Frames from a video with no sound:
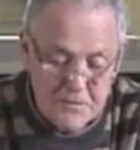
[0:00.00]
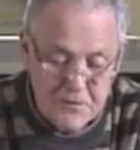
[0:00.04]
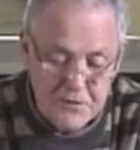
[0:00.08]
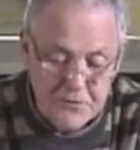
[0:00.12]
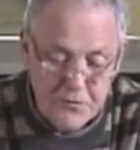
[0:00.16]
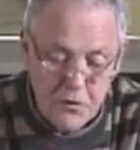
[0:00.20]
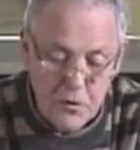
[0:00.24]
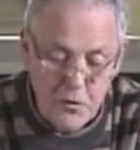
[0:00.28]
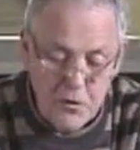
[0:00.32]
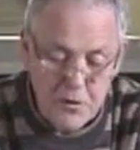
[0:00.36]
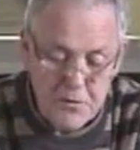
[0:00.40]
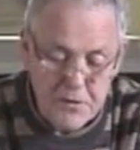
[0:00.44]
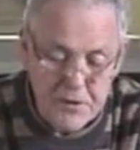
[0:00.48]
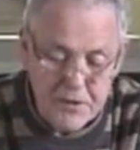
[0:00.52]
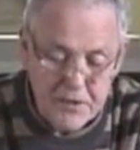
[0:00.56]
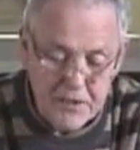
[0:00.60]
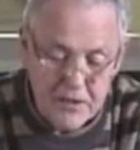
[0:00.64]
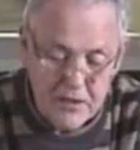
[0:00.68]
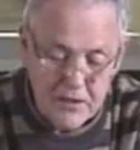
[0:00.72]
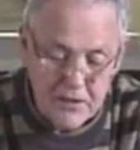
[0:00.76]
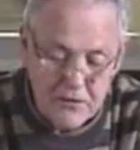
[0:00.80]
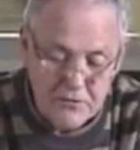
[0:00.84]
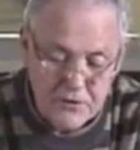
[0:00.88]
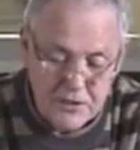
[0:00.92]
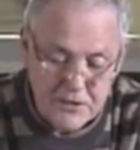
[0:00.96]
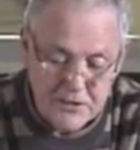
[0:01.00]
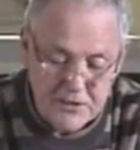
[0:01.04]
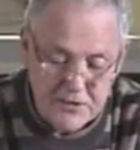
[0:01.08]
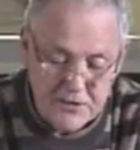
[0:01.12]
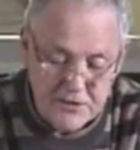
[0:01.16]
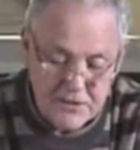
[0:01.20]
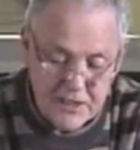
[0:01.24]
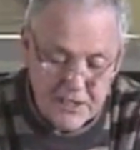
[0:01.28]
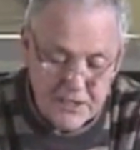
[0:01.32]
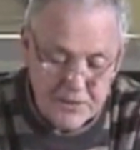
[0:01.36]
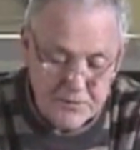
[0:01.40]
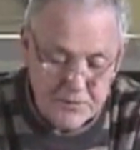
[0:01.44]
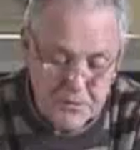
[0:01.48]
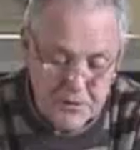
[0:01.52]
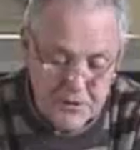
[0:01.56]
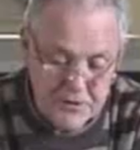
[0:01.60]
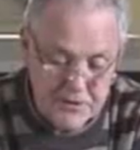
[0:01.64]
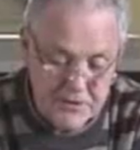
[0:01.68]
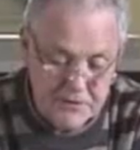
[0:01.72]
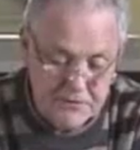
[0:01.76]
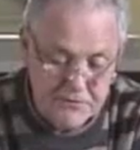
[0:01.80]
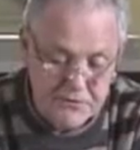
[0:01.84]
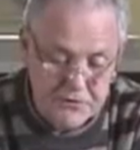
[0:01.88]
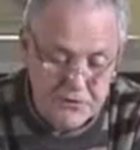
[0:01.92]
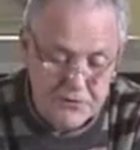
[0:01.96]
Before we bring our resident
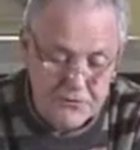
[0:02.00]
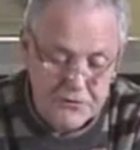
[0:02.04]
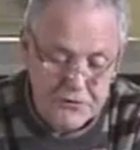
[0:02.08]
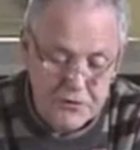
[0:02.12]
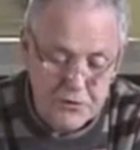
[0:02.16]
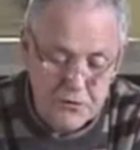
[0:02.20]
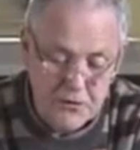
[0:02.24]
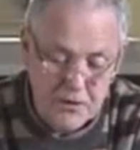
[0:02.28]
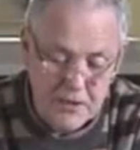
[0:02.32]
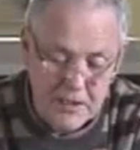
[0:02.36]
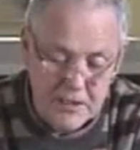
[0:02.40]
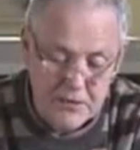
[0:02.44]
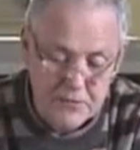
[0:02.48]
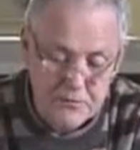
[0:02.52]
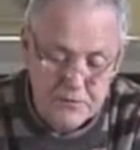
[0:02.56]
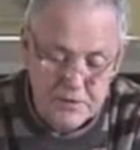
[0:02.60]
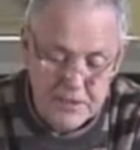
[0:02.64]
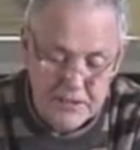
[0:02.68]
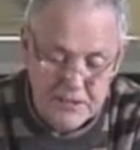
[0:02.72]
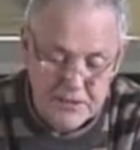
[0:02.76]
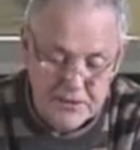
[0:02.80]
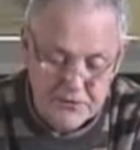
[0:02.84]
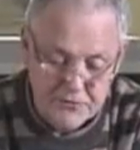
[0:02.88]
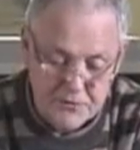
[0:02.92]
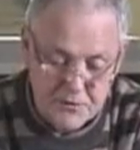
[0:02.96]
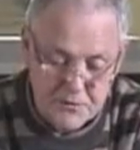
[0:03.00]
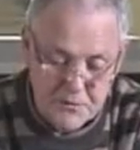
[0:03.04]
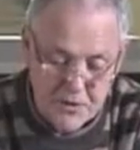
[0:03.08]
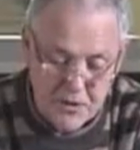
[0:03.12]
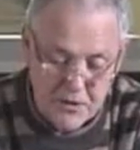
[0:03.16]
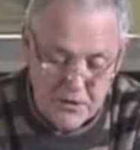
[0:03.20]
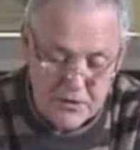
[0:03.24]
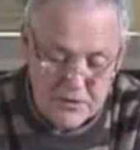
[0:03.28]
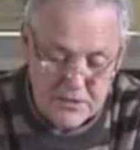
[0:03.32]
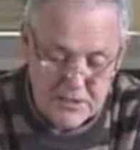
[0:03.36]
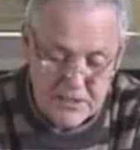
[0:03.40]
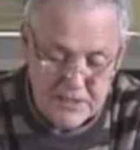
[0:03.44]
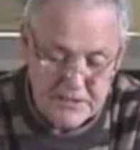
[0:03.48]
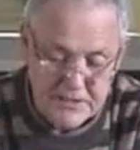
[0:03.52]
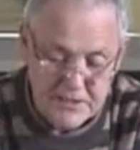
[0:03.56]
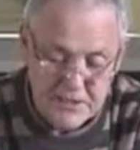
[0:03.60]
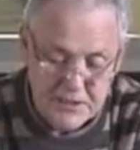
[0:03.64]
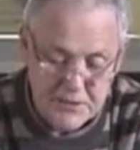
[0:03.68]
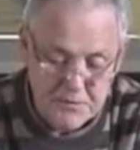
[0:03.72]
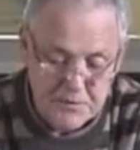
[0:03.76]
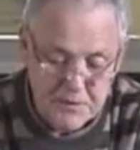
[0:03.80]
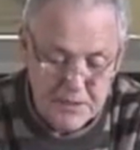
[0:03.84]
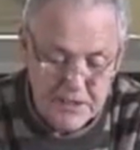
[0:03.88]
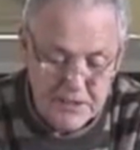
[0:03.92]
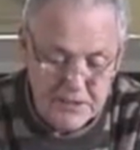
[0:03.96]
expert in for a few illuminating remarks, let's
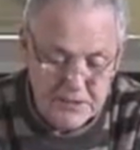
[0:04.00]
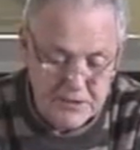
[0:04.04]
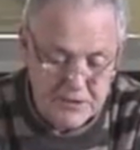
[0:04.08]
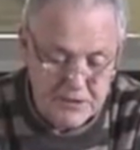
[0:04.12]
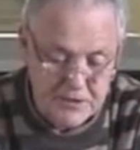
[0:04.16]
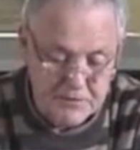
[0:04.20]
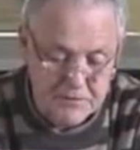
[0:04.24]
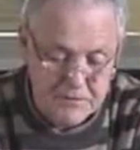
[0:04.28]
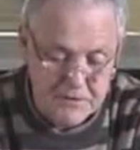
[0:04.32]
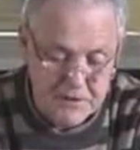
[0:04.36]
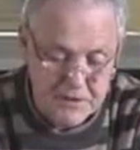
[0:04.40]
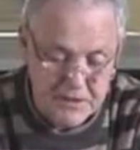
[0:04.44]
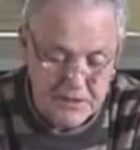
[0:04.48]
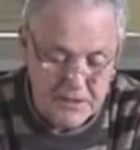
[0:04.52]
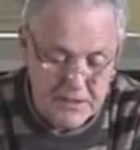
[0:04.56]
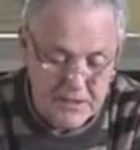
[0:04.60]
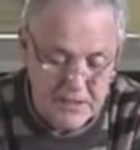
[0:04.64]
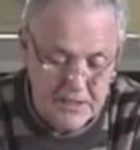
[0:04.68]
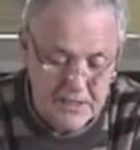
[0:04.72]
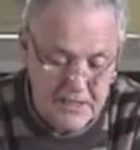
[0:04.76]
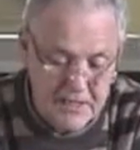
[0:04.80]
explain something.